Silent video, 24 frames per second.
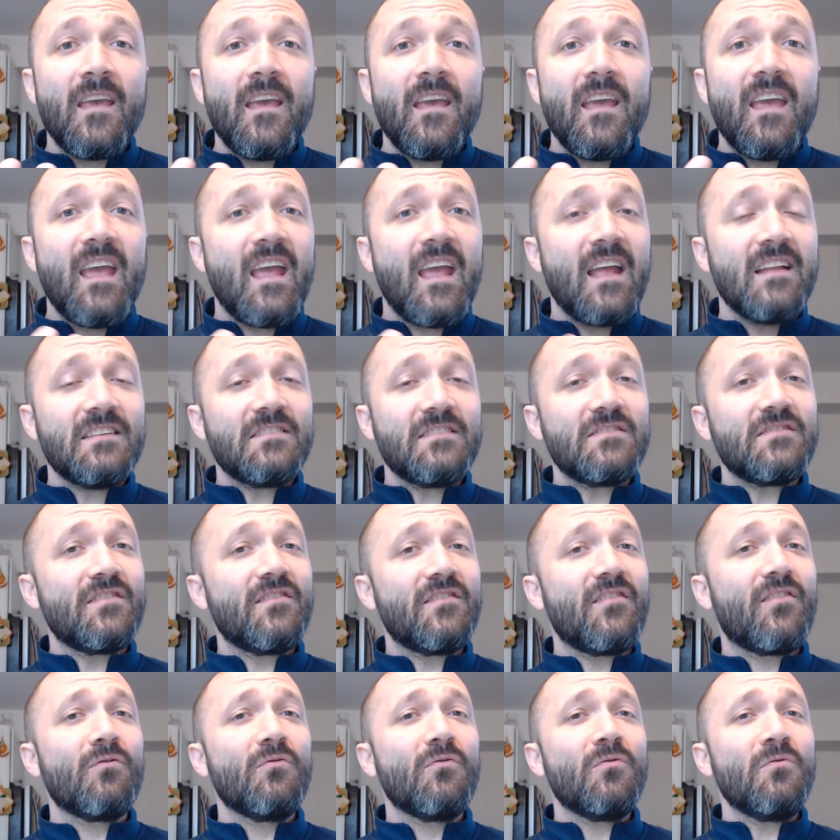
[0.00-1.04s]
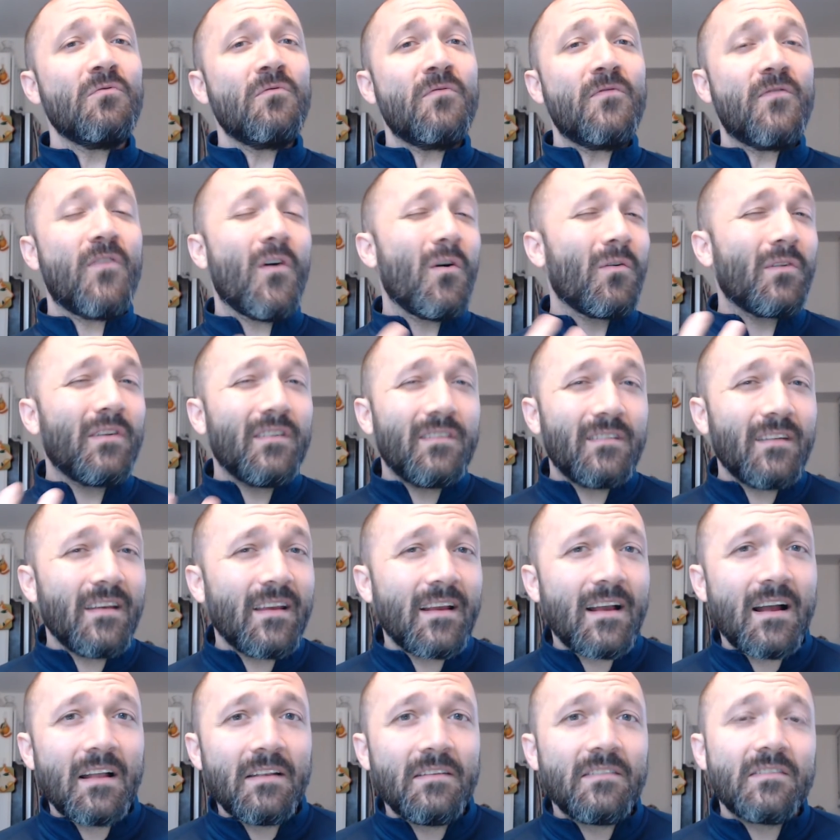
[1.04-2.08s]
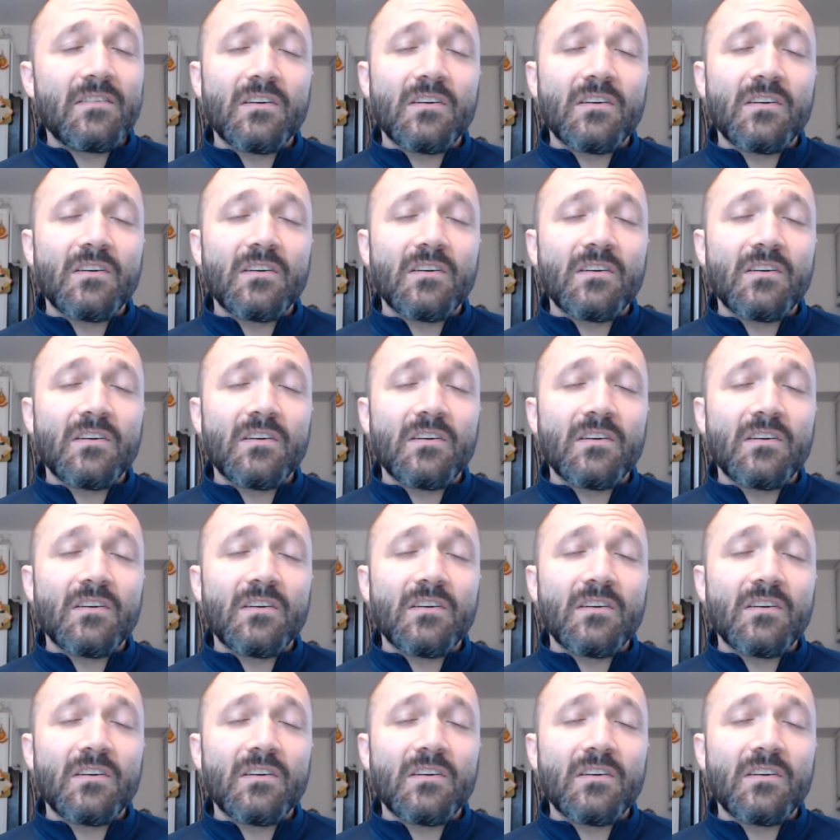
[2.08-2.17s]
And it's through focusing on